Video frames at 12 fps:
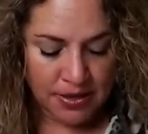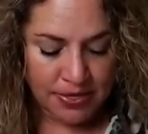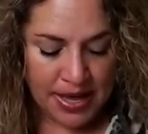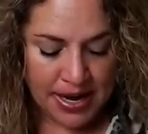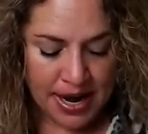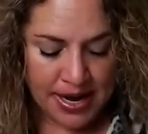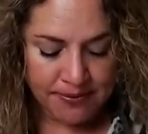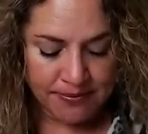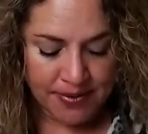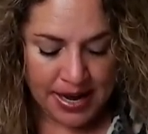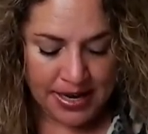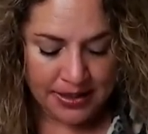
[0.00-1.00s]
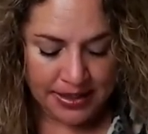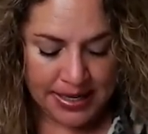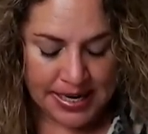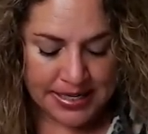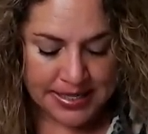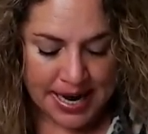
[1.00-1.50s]
that I am
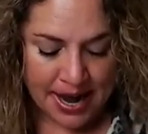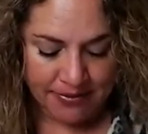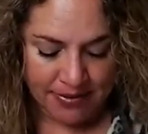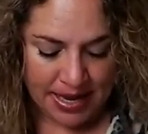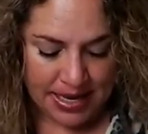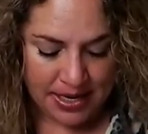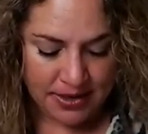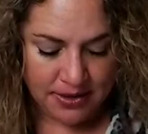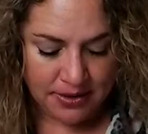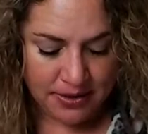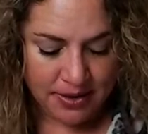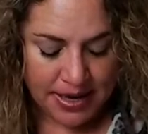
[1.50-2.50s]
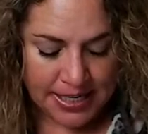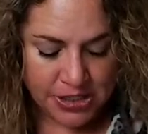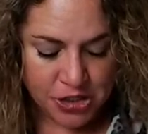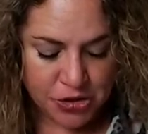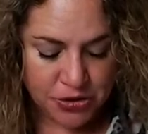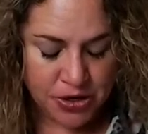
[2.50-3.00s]
vaguely daffy.
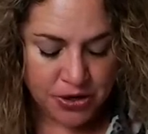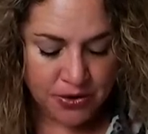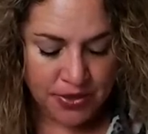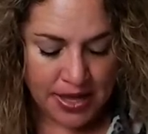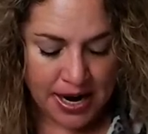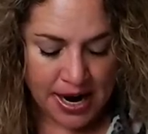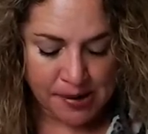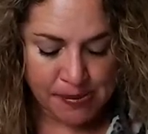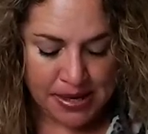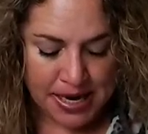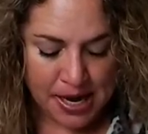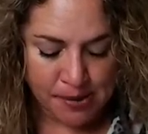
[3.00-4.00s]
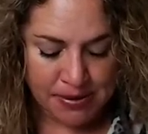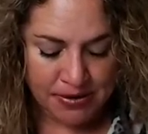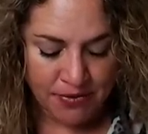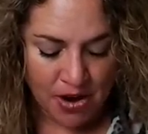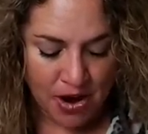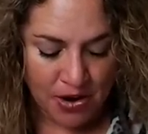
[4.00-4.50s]
It's true that I become
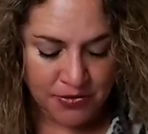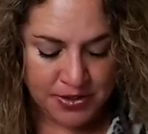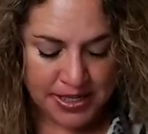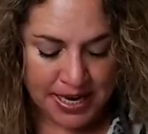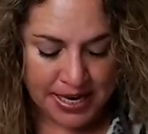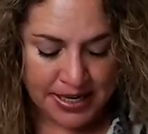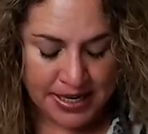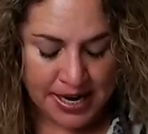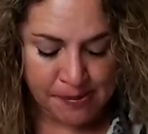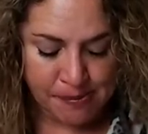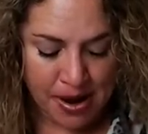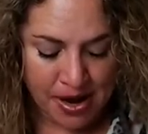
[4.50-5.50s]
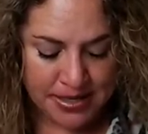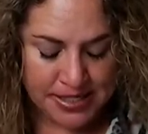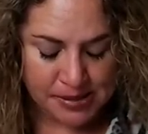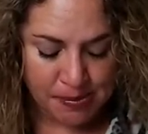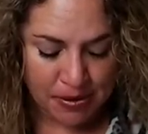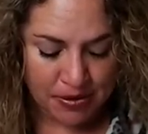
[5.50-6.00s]
involved in
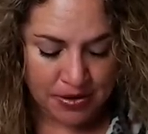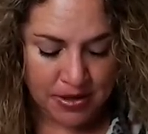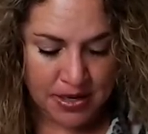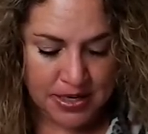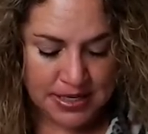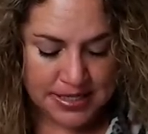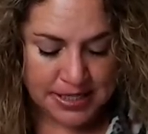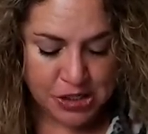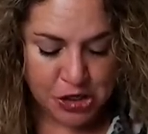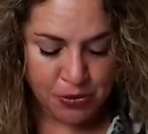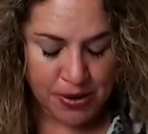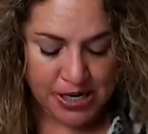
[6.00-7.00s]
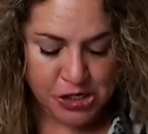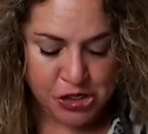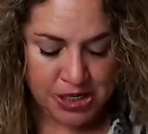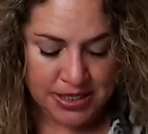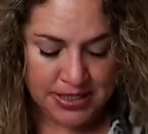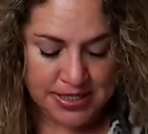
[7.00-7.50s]
impossible
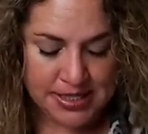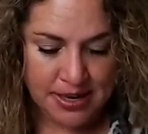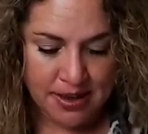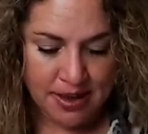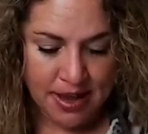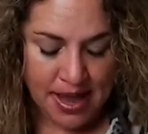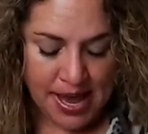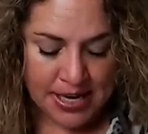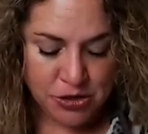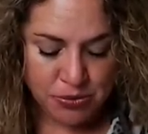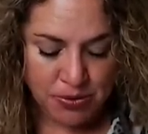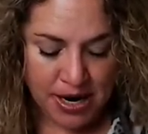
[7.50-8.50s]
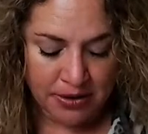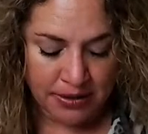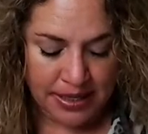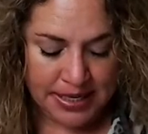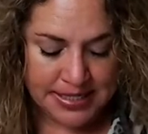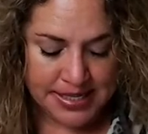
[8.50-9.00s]
situations and
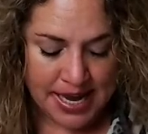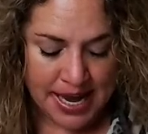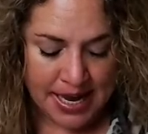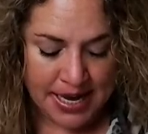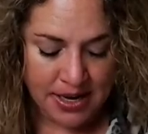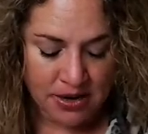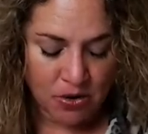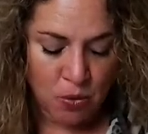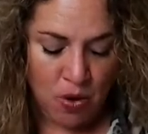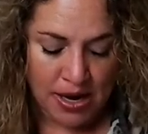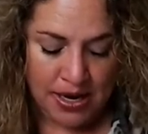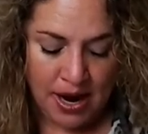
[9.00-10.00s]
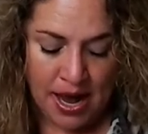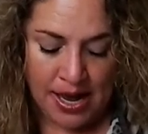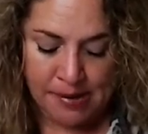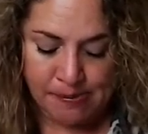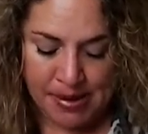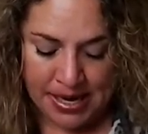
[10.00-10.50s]
rarely say what
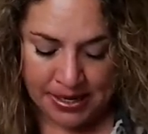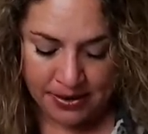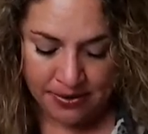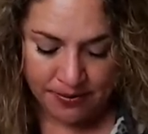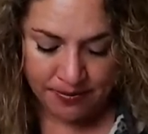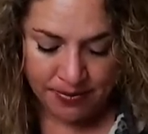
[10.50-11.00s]
I mean.